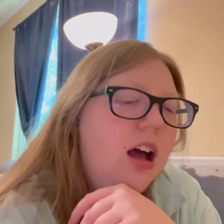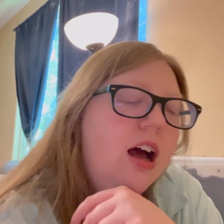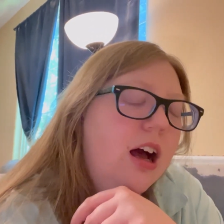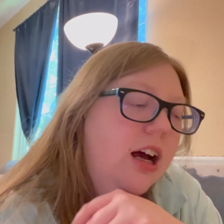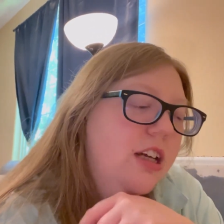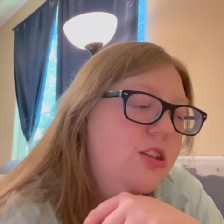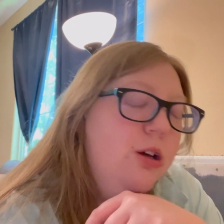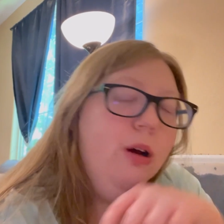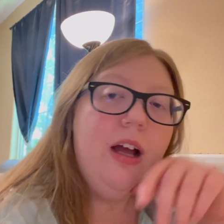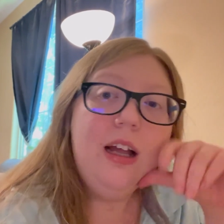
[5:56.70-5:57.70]

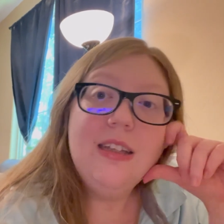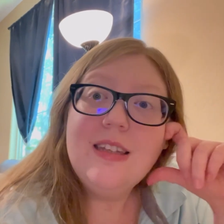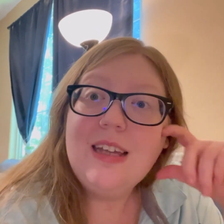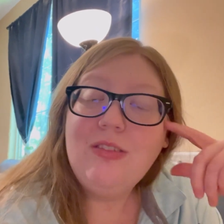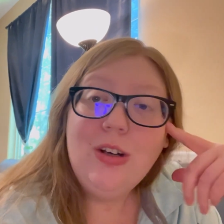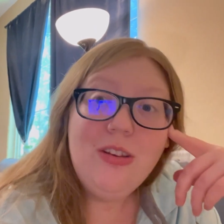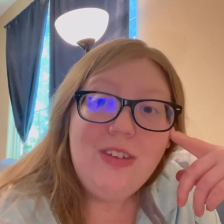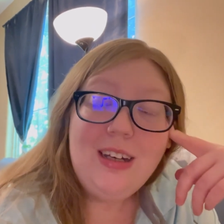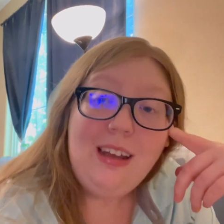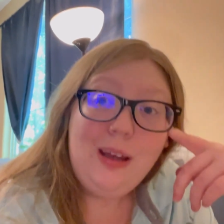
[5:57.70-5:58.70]
So since I have to go to the
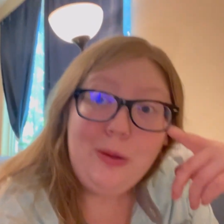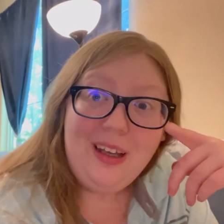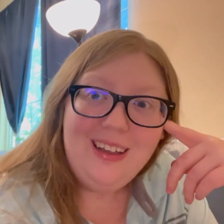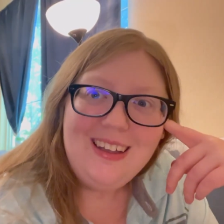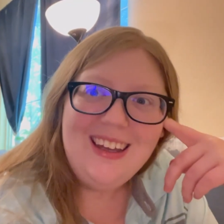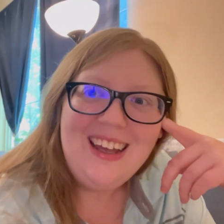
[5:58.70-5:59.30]
vet anyway,